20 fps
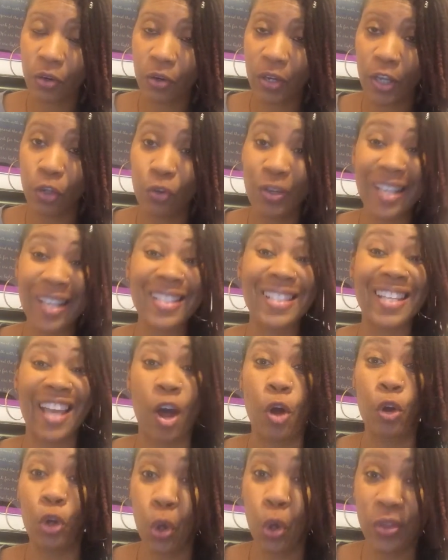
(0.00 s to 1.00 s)
Okay, you can
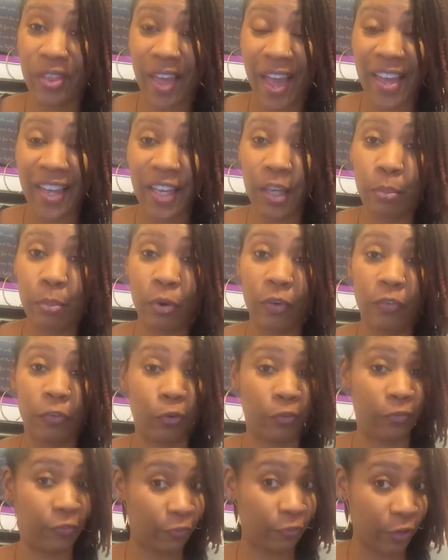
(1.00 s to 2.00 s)
download that
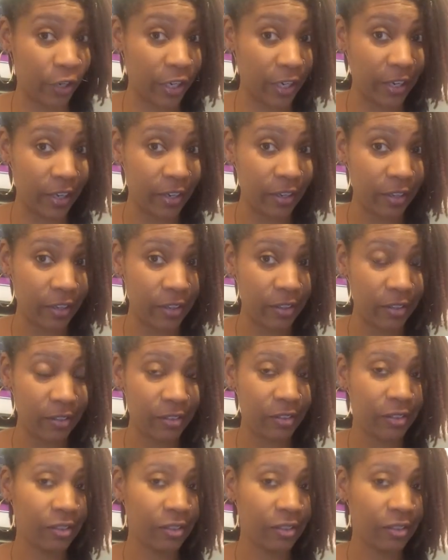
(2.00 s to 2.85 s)
ebook for free.